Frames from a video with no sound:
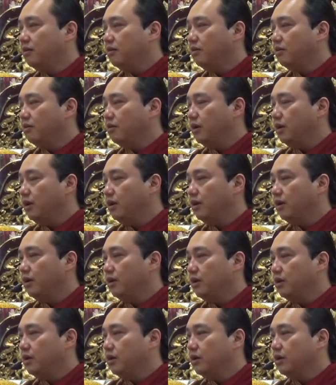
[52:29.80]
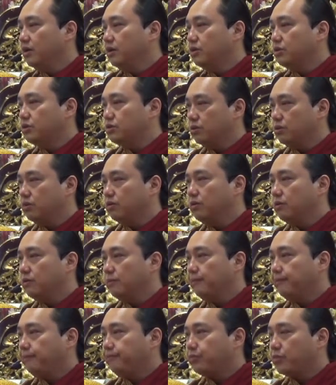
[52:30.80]
Okay. So,
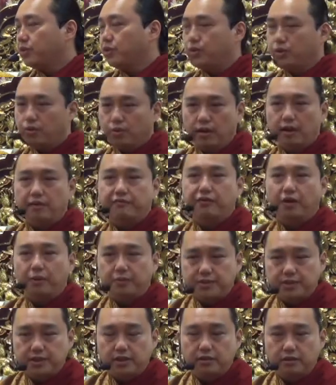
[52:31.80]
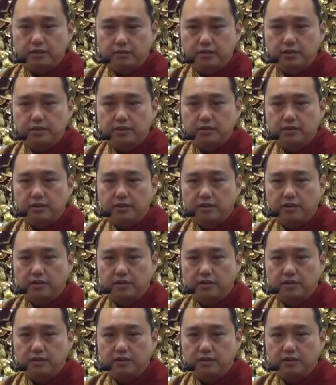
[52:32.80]
do you have obstacles?